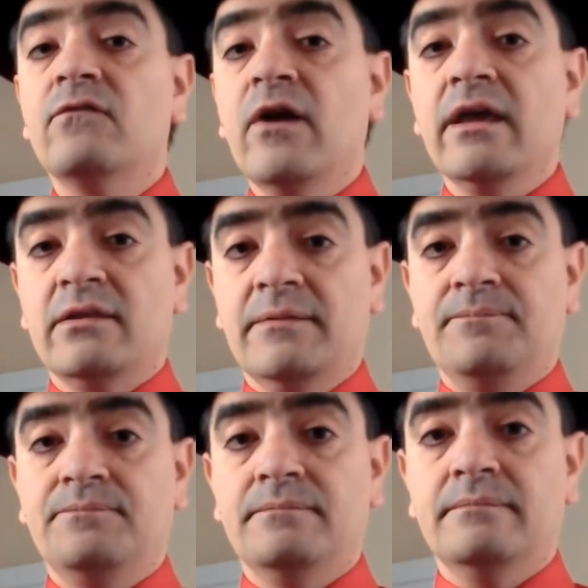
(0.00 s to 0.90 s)
Franklin.
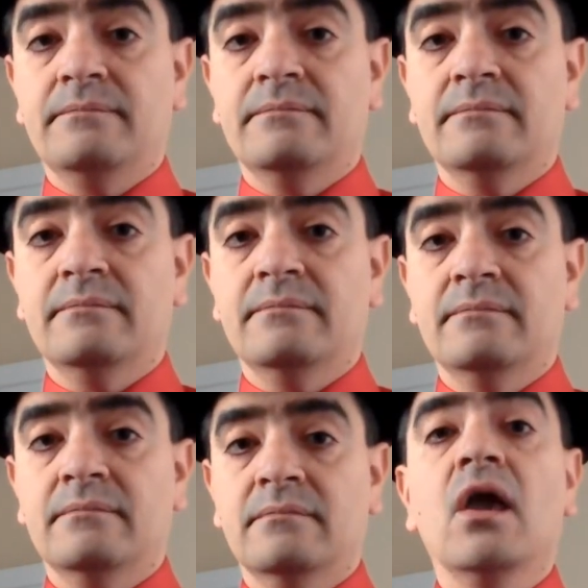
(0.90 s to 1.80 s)

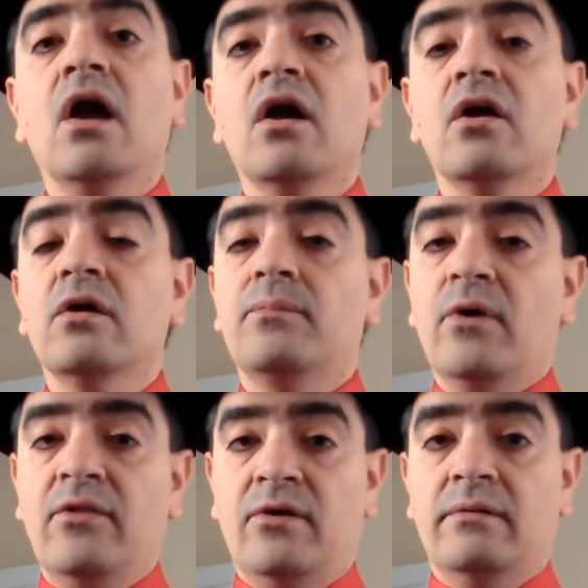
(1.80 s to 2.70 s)
Her
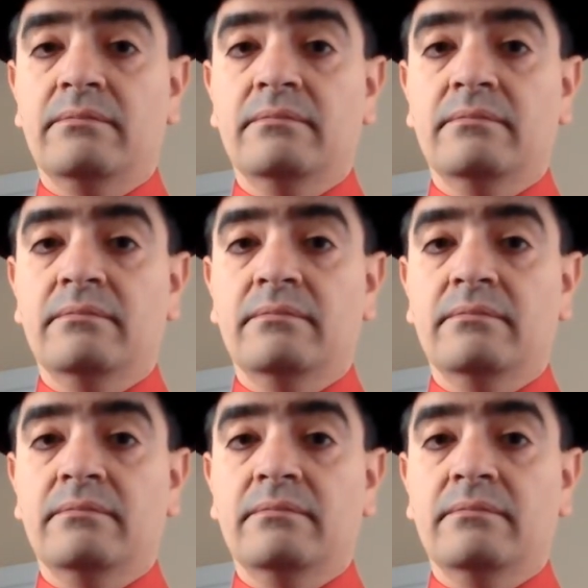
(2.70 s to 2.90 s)
brother,